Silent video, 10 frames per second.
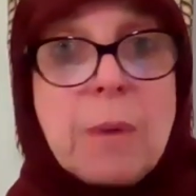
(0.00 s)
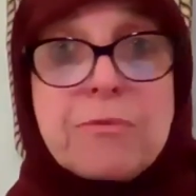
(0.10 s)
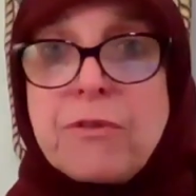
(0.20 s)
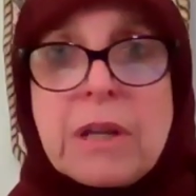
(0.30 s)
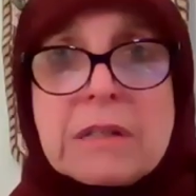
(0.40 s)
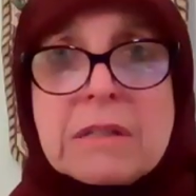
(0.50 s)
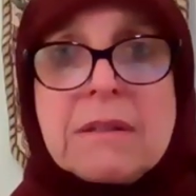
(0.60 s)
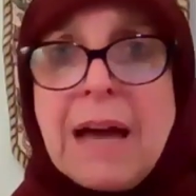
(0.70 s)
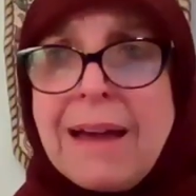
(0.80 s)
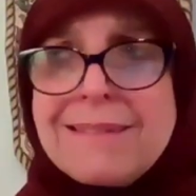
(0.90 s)
up front,
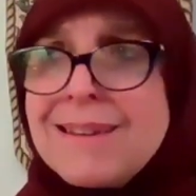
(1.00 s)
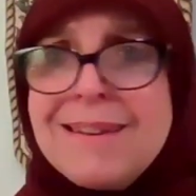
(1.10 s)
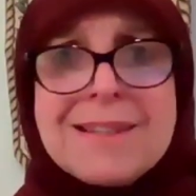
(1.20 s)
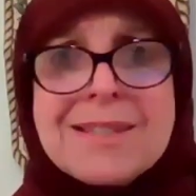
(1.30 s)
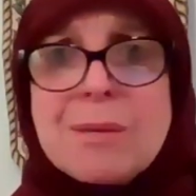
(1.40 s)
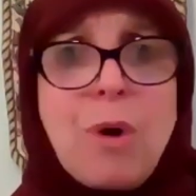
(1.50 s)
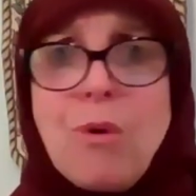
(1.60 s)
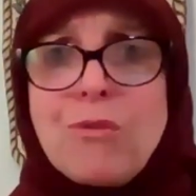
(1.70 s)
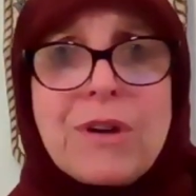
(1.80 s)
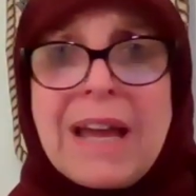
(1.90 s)
not some
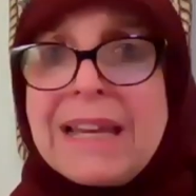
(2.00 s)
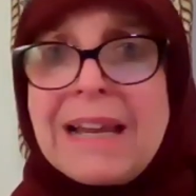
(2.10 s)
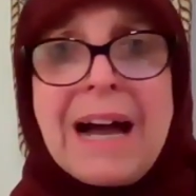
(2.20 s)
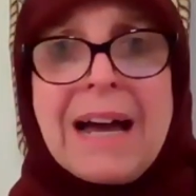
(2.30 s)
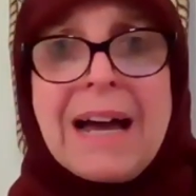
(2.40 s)
overnight